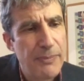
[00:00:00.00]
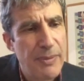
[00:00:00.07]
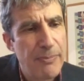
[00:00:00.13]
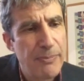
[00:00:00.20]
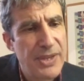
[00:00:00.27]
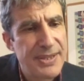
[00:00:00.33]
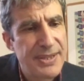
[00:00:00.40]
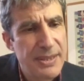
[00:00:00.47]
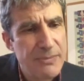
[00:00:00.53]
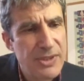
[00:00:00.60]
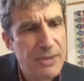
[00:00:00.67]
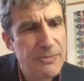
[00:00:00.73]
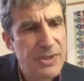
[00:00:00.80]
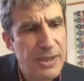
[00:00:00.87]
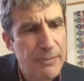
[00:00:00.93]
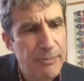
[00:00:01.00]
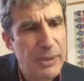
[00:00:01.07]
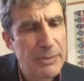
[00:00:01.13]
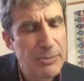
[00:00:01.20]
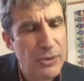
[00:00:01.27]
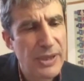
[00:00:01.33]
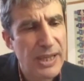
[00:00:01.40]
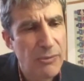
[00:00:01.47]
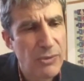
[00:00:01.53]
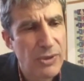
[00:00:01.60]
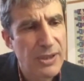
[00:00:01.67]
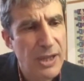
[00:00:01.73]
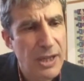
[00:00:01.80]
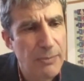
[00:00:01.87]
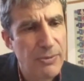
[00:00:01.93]
the, the, symptoms that people get
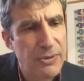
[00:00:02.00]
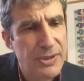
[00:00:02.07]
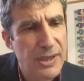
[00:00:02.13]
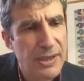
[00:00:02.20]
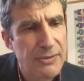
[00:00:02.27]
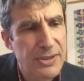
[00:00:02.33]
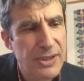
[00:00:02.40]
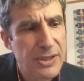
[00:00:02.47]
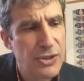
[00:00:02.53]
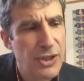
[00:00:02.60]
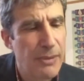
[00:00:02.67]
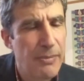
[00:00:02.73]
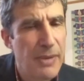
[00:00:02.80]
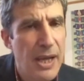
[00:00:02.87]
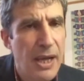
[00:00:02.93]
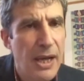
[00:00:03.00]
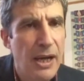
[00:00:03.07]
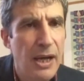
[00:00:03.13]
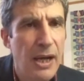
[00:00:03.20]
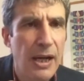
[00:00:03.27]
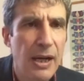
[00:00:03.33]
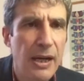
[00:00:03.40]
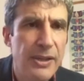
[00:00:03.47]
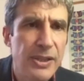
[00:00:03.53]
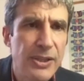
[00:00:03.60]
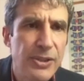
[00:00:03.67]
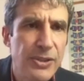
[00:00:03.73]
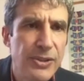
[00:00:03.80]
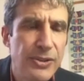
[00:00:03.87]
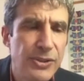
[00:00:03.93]
with carpal tunnel syndrome are
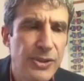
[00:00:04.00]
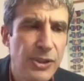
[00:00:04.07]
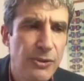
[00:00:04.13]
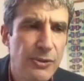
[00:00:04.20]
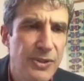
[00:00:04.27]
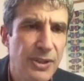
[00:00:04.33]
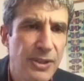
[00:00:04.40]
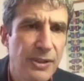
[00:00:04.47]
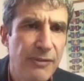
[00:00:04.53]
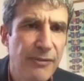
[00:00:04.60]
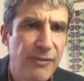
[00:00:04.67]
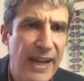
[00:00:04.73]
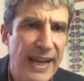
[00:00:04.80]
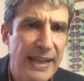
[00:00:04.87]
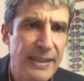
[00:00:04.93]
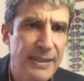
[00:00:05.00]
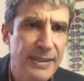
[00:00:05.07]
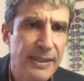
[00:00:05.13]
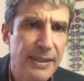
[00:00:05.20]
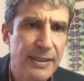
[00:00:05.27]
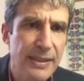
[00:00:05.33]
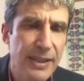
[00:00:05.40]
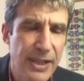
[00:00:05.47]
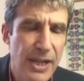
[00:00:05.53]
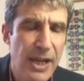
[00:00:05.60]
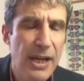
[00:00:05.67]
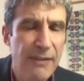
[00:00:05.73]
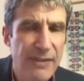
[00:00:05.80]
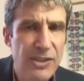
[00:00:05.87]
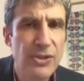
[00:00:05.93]
due to the fact that the
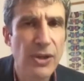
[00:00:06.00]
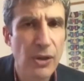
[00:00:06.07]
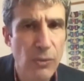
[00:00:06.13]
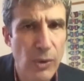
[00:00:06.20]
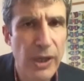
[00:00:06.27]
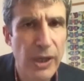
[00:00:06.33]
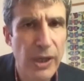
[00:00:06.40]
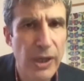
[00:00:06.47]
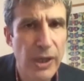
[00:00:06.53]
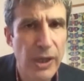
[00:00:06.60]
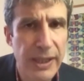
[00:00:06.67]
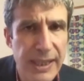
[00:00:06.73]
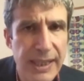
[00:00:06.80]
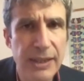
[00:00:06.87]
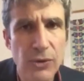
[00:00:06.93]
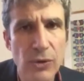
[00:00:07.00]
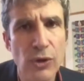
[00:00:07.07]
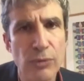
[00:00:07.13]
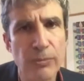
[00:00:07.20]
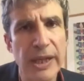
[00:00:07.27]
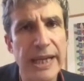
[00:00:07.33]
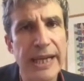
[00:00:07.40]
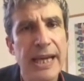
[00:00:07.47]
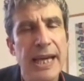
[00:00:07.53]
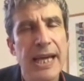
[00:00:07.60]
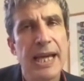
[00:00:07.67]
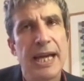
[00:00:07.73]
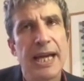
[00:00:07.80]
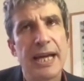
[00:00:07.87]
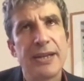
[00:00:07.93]
nerve is not working normally.
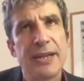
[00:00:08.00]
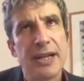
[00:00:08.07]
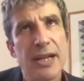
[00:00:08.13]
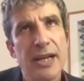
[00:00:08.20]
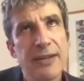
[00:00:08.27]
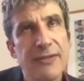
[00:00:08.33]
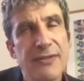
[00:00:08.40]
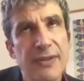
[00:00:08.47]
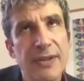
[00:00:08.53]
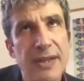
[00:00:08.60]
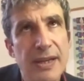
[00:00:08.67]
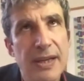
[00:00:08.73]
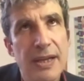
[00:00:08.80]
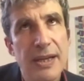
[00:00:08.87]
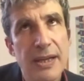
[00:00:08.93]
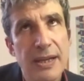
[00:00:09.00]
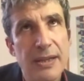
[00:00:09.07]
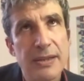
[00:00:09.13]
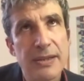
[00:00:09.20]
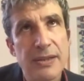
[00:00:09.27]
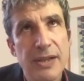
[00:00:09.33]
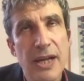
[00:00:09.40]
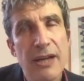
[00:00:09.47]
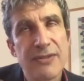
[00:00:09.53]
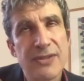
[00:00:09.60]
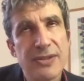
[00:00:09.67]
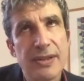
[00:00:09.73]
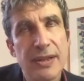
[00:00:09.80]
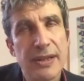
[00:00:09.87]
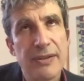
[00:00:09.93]
And the nerve, uh, nerves,
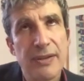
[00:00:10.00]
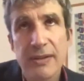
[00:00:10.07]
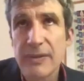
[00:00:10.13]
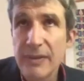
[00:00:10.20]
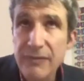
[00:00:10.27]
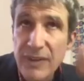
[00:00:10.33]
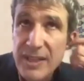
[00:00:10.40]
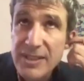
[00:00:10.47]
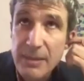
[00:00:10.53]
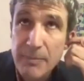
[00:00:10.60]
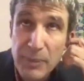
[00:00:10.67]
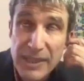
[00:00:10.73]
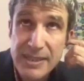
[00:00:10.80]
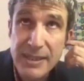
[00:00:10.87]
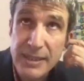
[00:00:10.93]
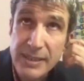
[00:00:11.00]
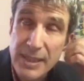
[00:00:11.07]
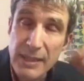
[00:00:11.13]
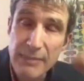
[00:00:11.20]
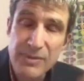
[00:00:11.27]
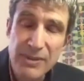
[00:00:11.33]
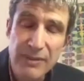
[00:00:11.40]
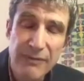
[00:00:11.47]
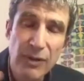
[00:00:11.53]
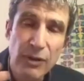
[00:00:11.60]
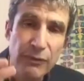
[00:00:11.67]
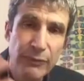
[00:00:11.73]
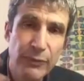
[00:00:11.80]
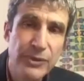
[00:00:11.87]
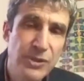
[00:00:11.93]
in, in, very simplistic terms, are
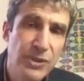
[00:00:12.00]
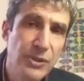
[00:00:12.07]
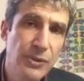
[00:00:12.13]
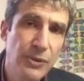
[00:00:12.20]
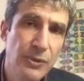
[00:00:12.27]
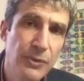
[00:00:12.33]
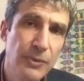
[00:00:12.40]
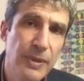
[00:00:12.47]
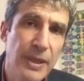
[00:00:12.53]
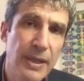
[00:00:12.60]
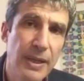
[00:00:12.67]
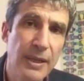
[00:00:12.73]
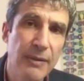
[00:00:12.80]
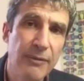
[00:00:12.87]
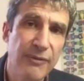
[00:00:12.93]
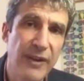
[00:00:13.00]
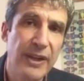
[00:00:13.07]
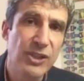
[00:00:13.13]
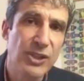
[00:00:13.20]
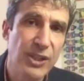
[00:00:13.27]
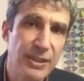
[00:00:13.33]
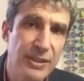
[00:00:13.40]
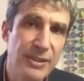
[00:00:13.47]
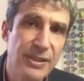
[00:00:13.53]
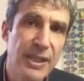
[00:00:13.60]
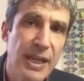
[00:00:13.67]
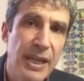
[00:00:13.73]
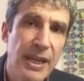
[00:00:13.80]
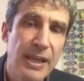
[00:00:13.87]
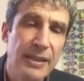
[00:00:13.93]
involved with two uh, functions.
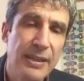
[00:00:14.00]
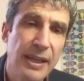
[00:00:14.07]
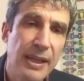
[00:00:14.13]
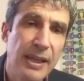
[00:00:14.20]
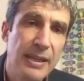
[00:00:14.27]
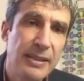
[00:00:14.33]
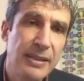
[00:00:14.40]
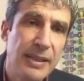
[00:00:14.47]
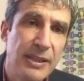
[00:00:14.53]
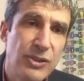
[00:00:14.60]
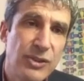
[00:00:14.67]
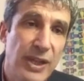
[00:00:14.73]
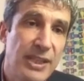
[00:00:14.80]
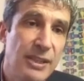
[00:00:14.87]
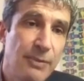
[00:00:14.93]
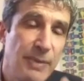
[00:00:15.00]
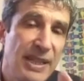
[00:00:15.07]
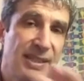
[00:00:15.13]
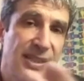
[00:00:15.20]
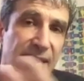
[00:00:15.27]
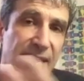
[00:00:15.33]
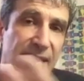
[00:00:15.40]
They, they transmit